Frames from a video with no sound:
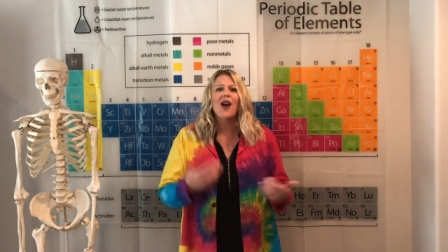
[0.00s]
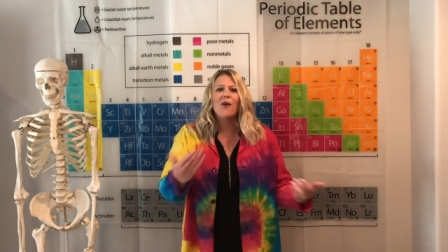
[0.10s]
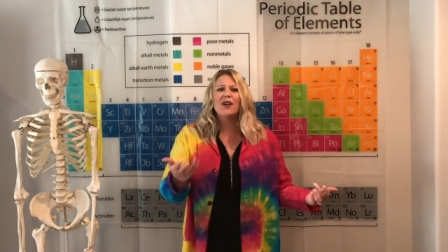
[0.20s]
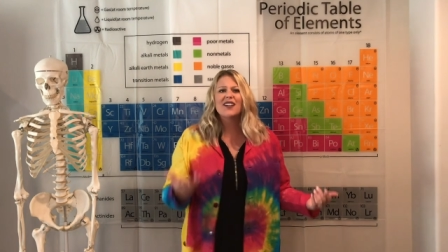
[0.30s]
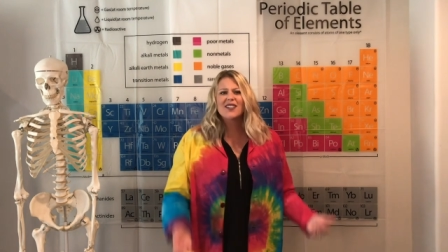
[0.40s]

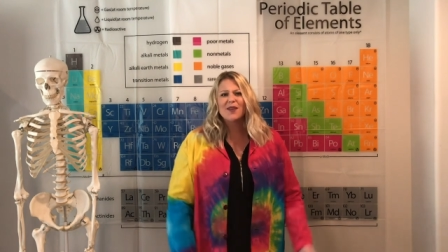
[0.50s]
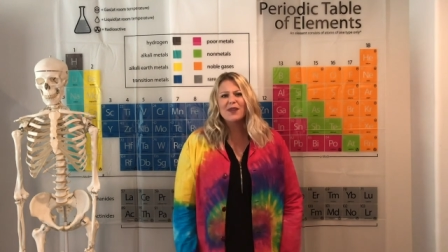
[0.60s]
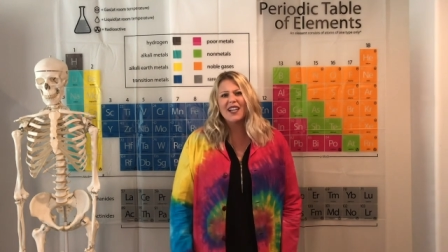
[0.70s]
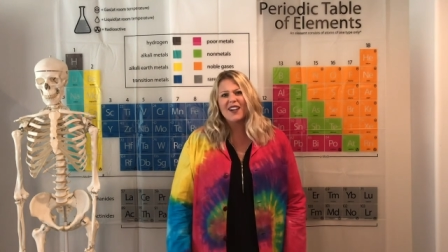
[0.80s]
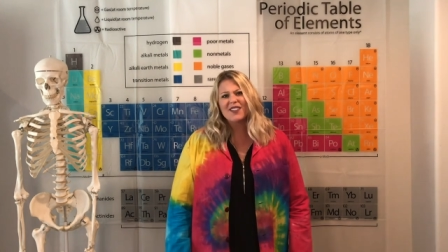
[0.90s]
What are some
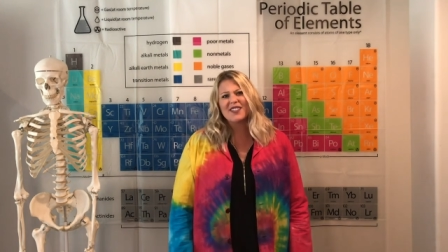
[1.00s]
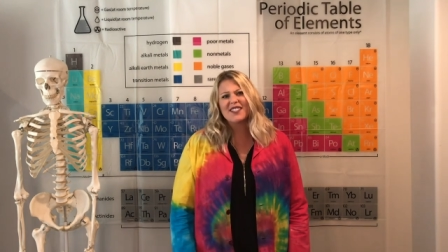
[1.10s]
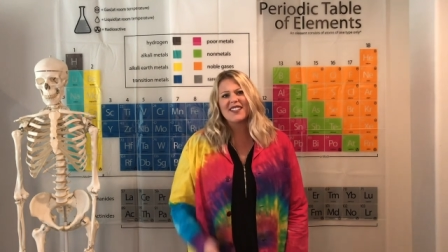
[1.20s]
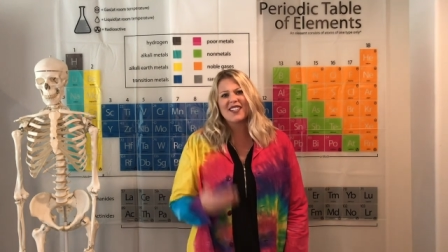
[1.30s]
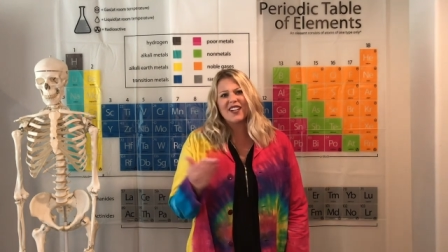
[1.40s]

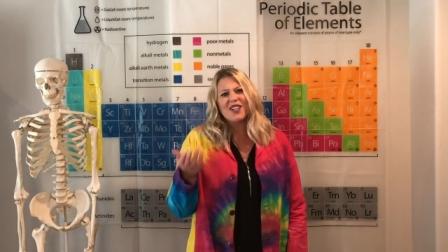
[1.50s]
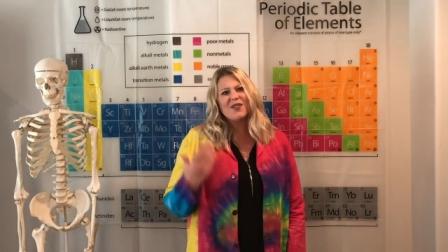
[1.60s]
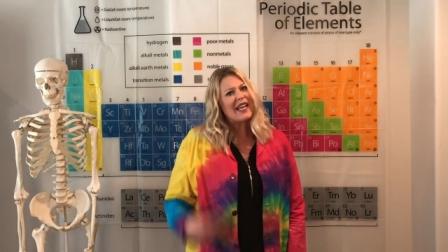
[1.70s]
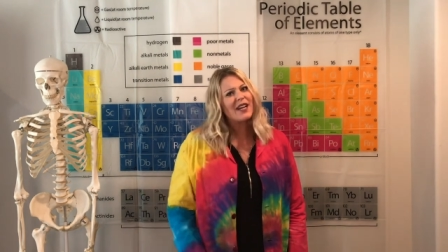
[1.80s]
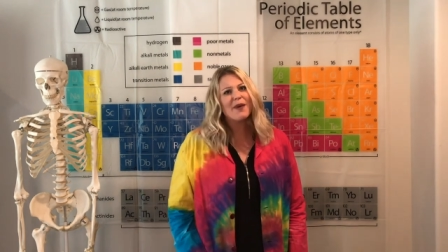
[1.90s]
characteristics that are
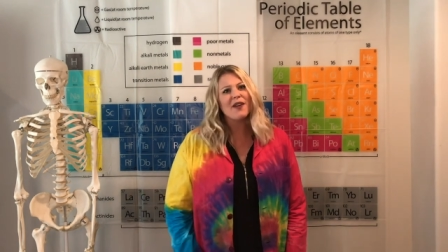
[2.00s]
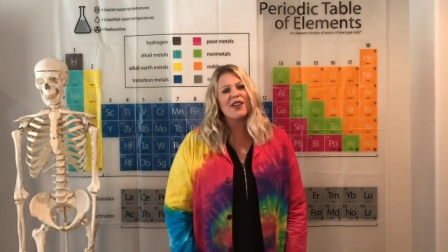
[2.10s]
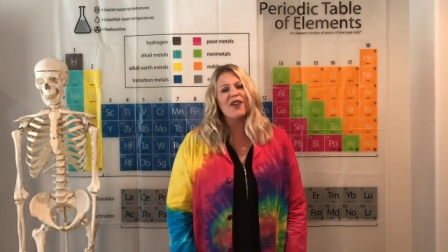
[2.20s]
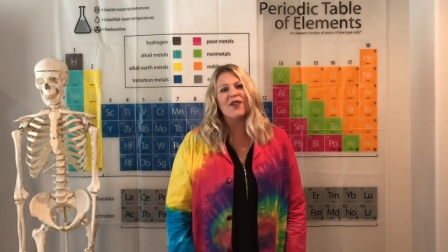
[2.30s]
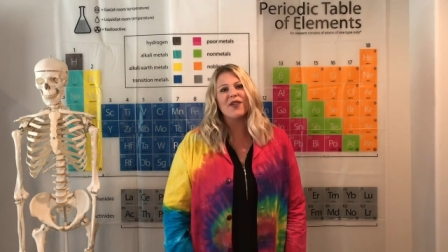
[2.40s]
unique about
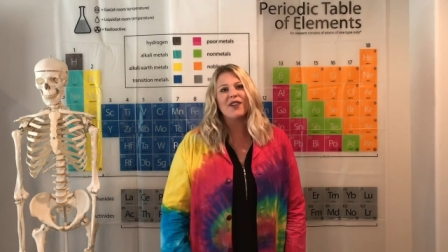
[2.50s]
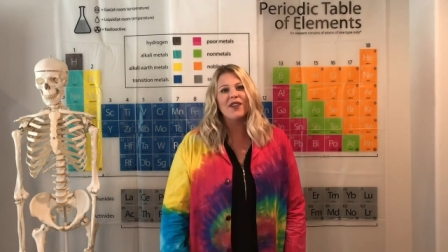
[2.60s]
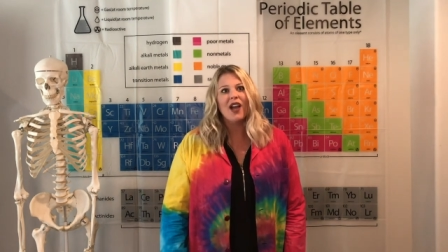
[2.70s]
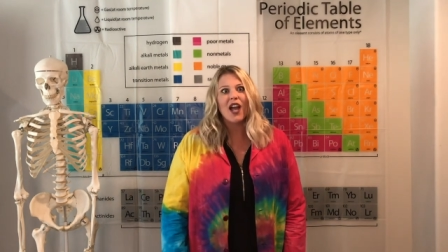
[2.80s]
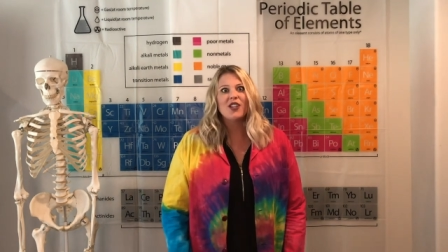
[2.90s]
you?
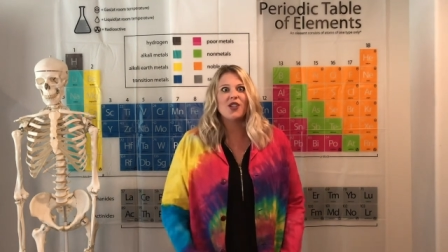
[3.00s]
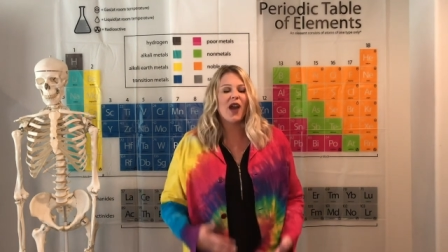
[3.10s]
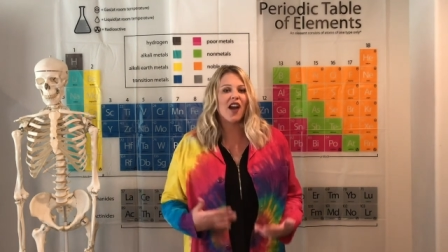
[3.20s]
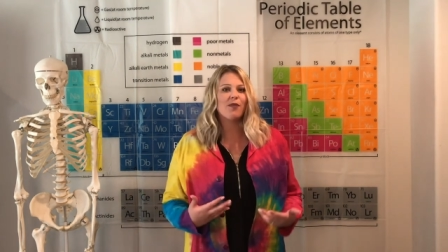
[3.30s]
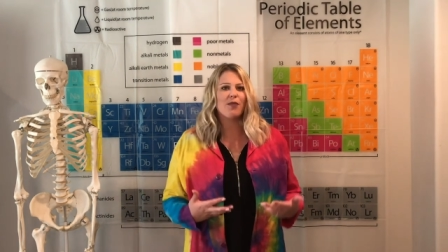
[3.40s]
Do you
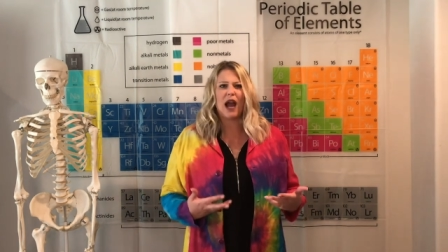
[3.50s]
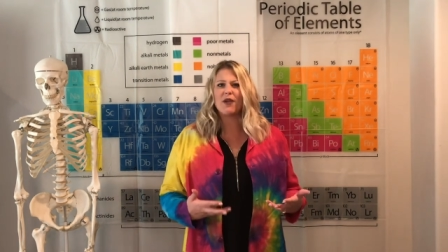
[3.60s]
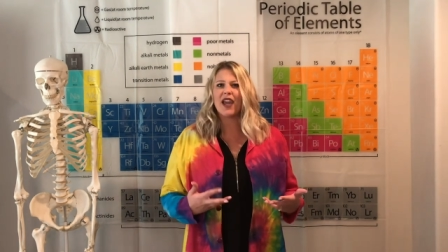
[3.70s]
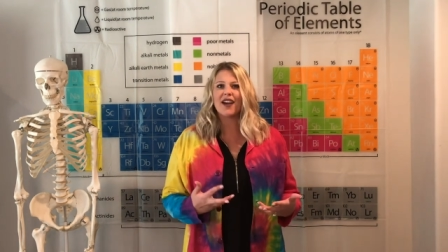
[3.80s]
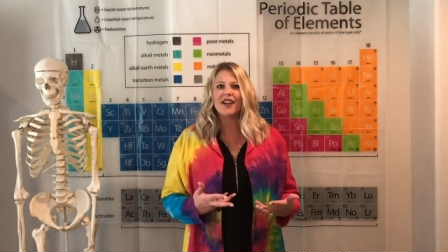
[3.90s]
have brown
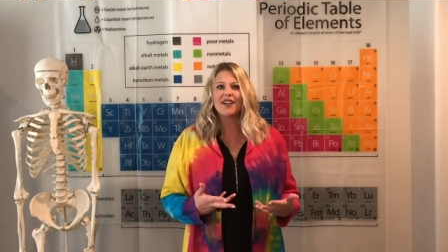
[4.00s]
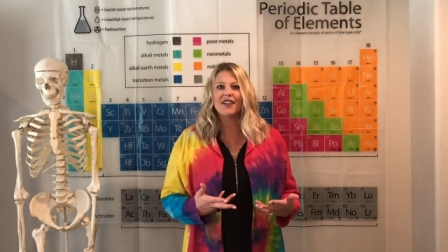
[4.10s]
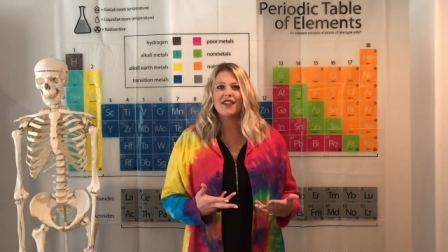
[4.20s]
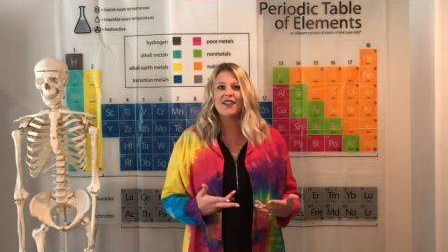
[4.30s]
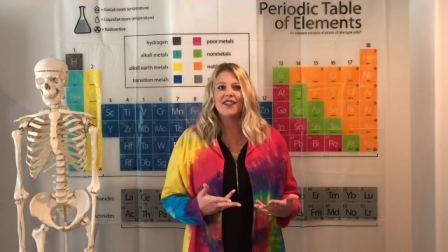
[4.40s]
hair?
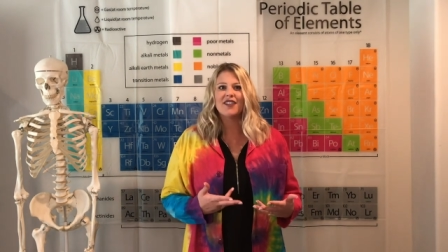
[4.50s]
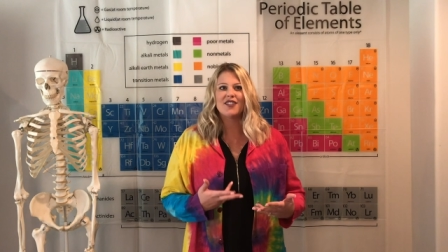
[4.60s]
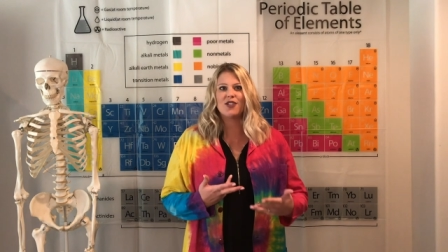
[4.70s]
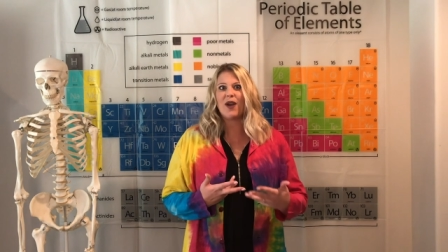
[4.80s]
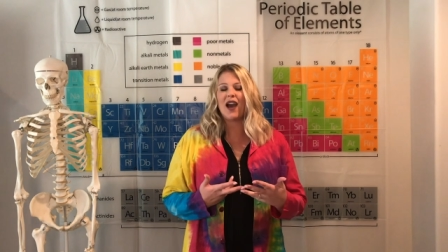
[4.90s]

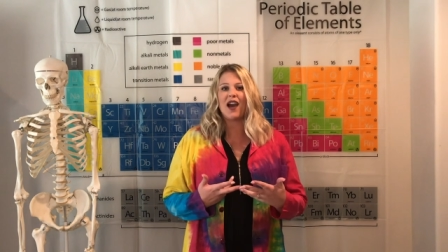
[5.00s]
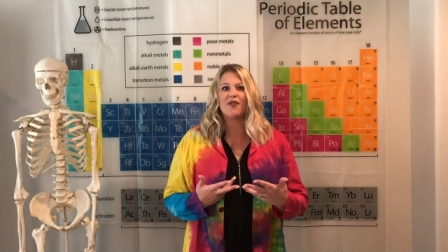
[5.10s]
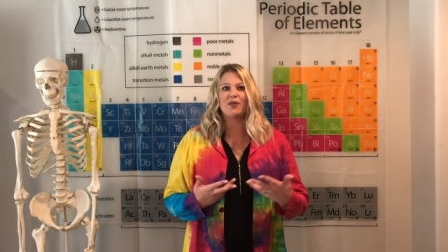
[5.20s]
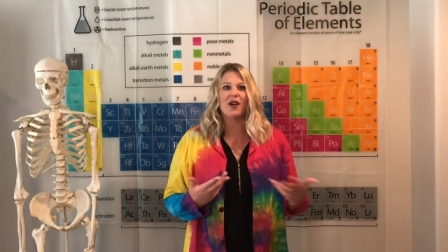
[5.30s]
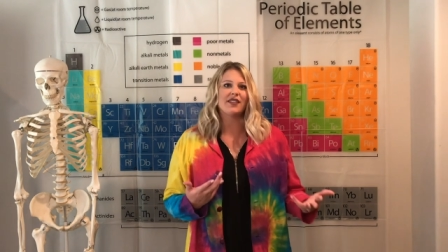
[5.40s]
Do you
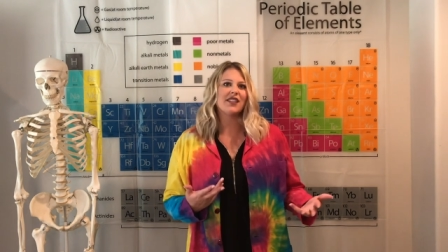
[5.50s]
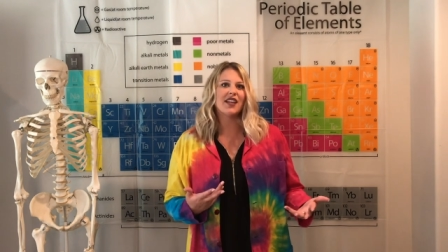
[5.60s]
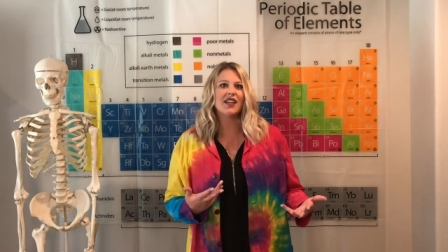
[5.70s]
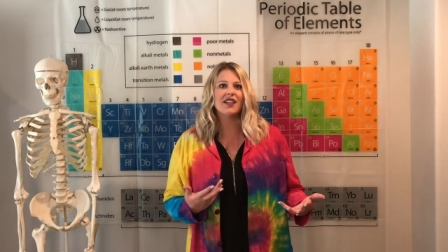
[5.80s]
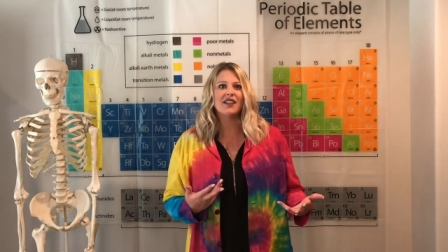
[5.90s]
have blonde hair?